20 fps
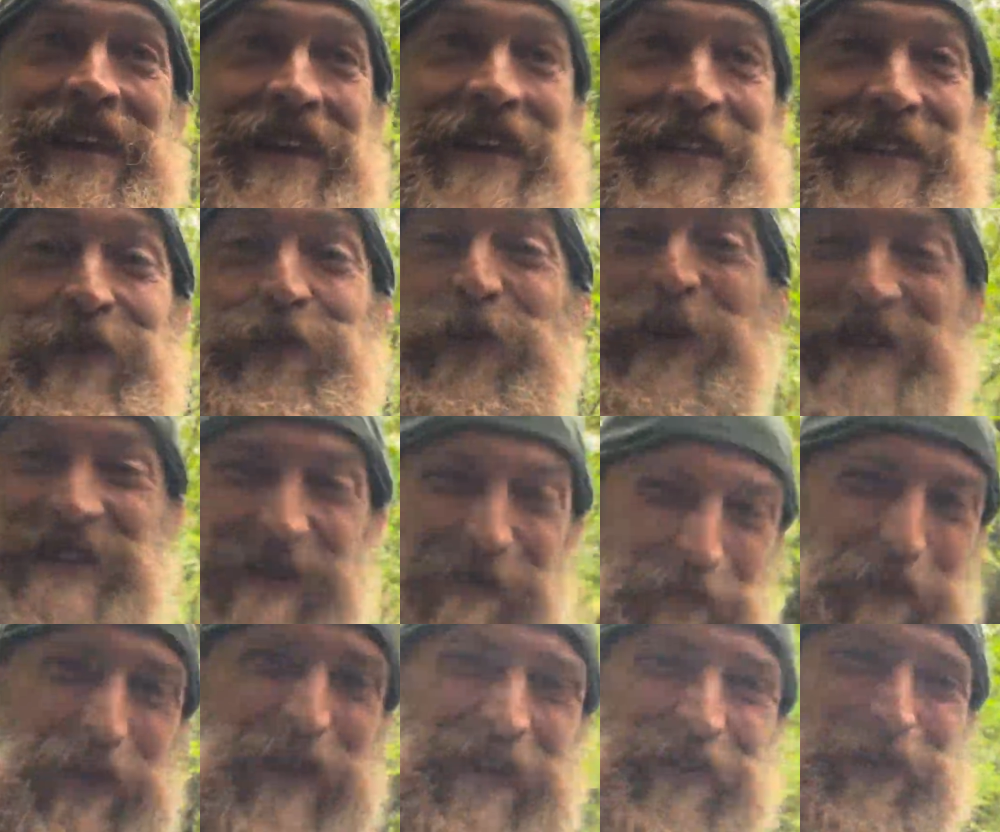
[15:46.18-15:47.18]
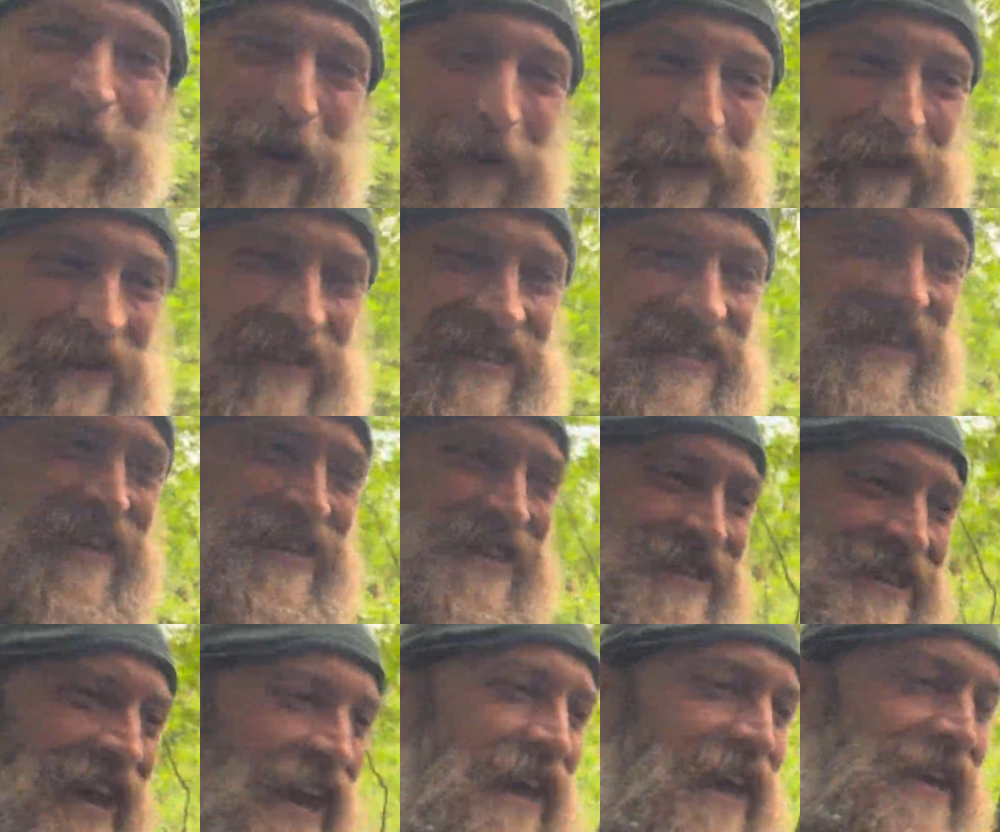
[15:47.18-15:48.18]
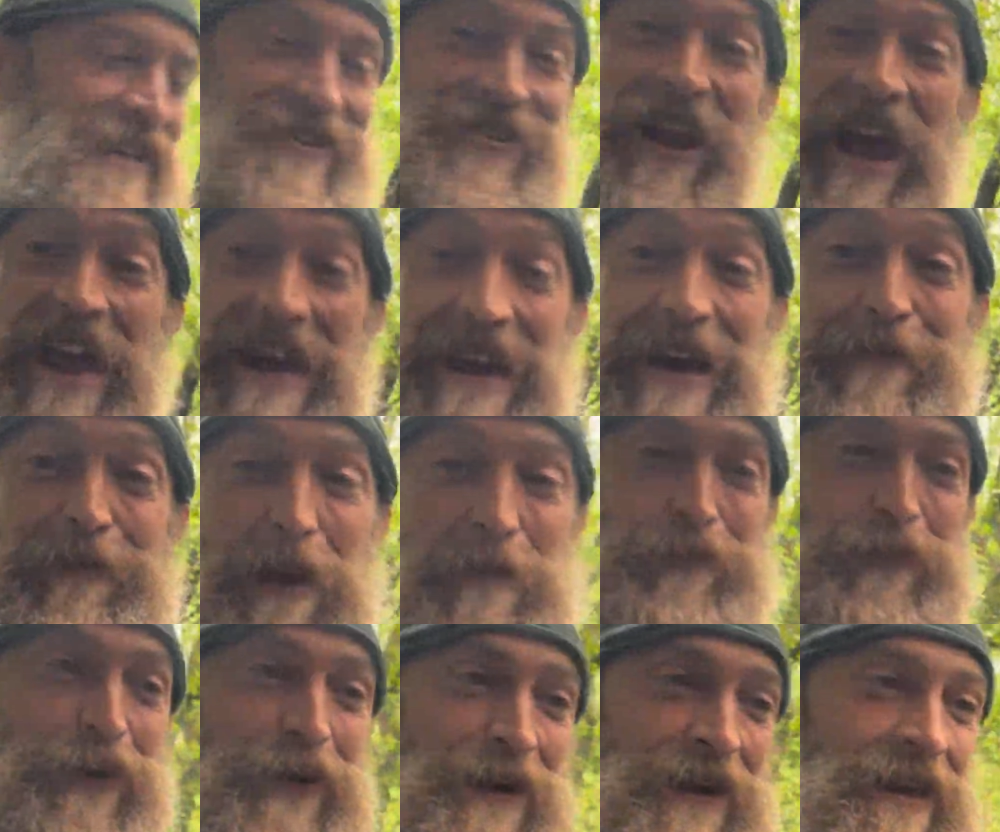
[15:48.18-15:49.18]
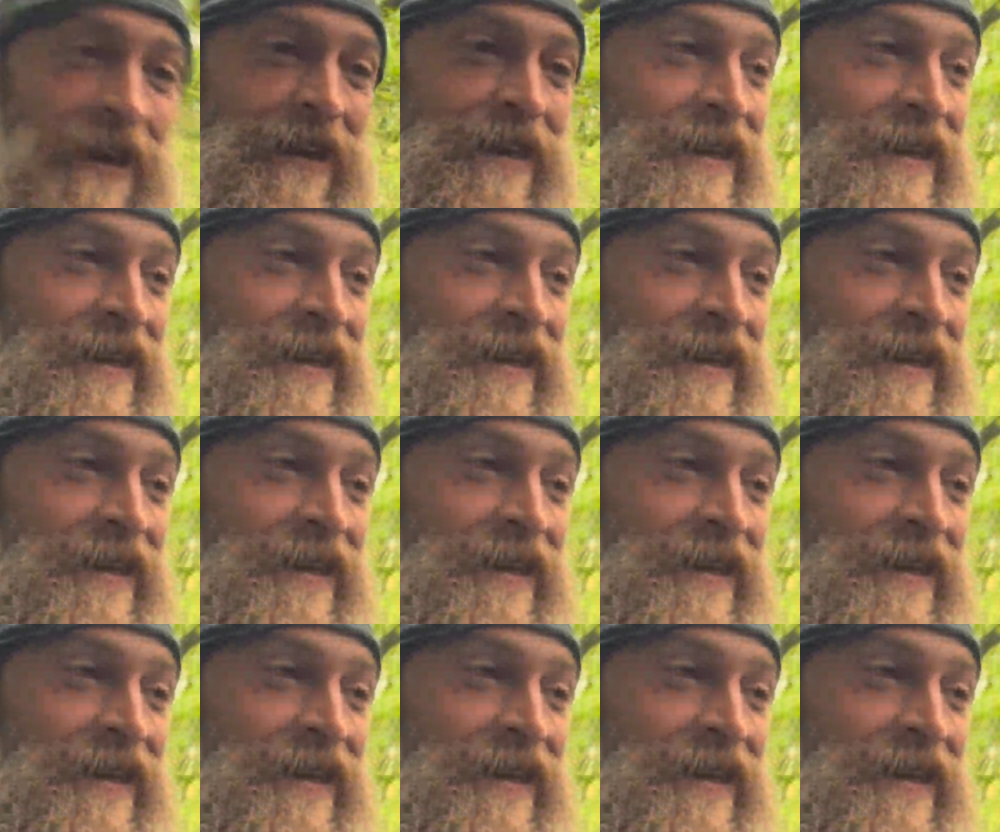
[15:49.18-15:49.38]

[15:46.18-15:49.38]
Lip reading: There was a brief moment of sunshine, dried out my book.